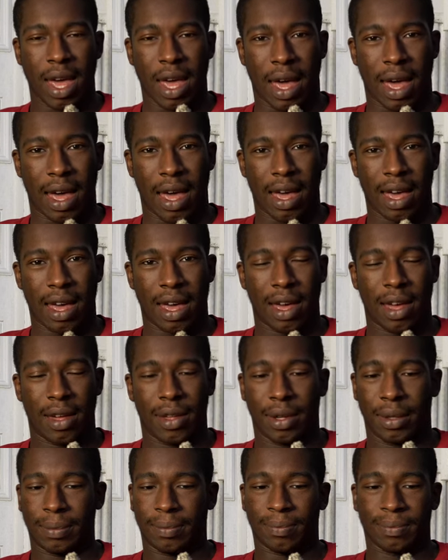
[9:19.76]

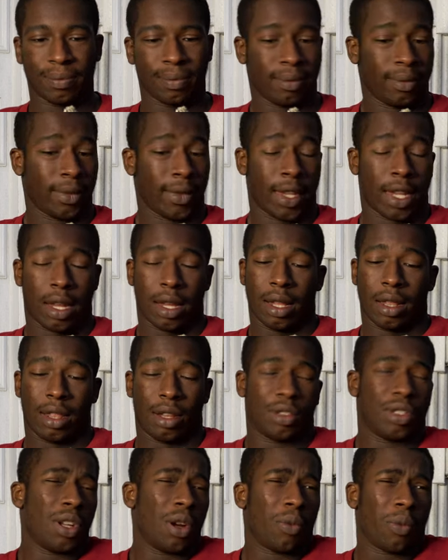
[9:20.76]
and
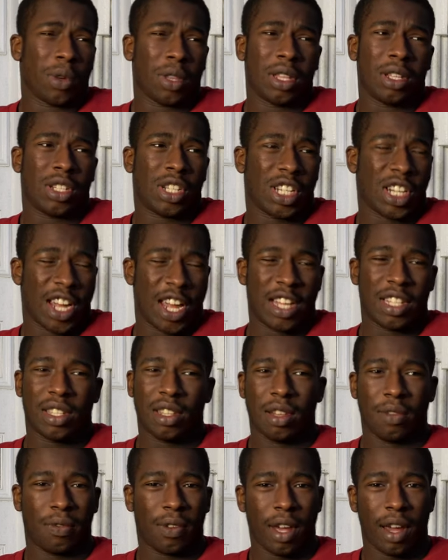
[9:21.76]
there's no really change in
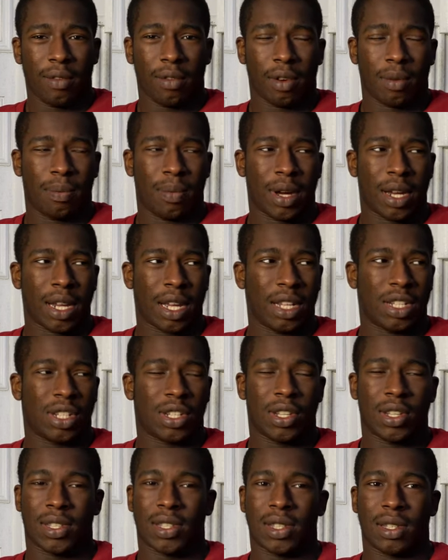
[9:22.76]
the flavor, but it's
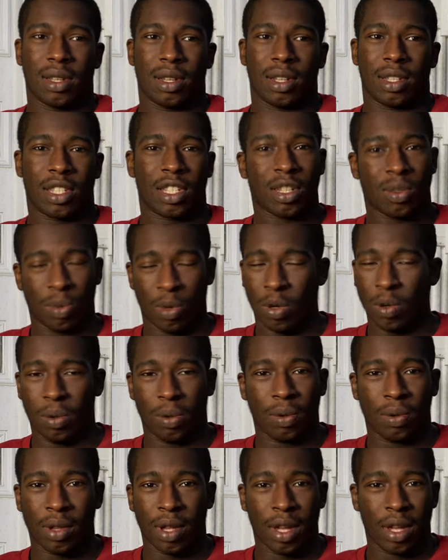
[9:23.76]
just, it's
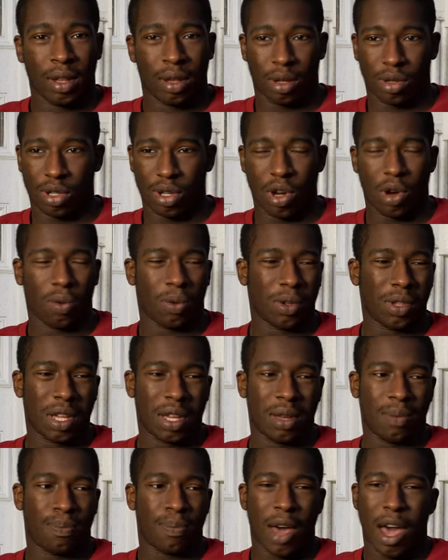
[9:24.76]
smooth. There's no
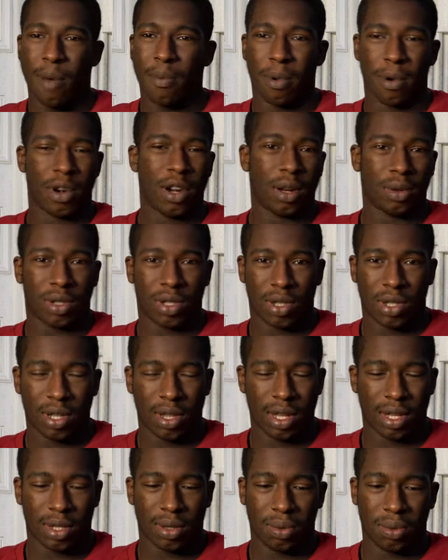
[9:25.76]
really pepper notes to
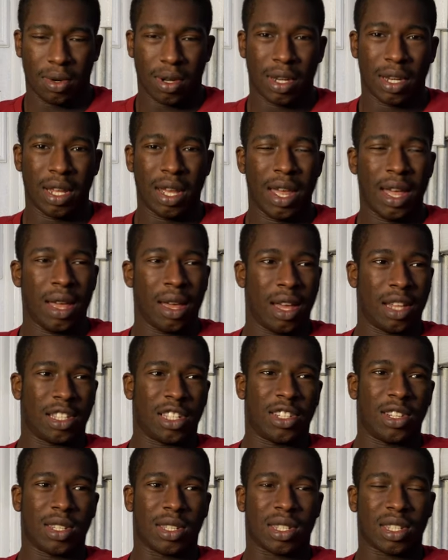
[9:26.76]
this one. It's
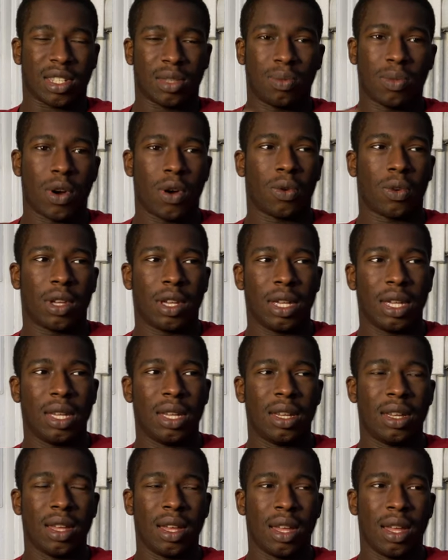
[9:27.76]
just
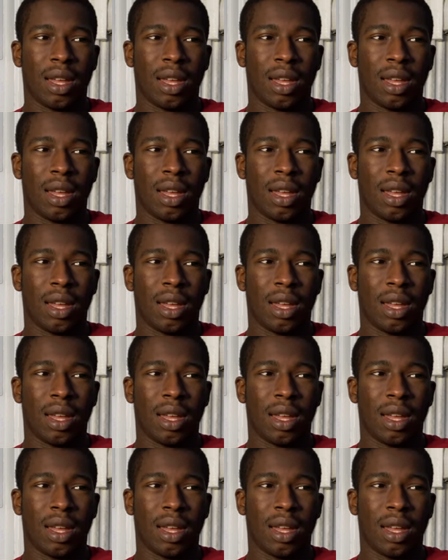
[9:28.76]
smoky.